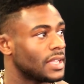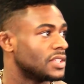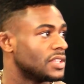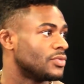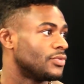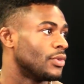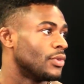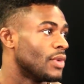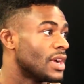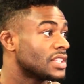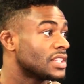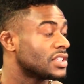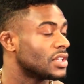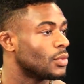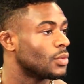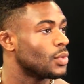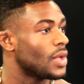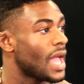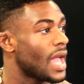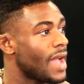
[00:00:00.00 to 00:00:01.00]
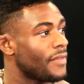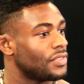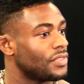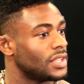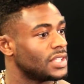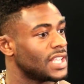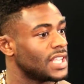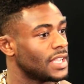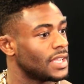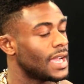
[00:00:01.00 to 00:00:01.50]
Because for wrestling, we have to
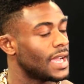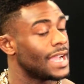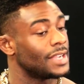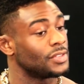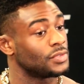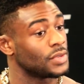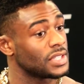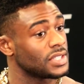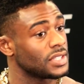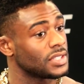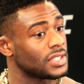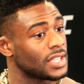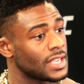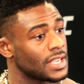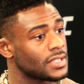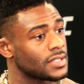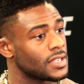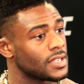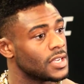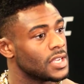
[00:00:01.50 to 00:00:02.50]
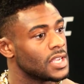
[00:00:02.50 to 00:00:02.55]
take a hydration test.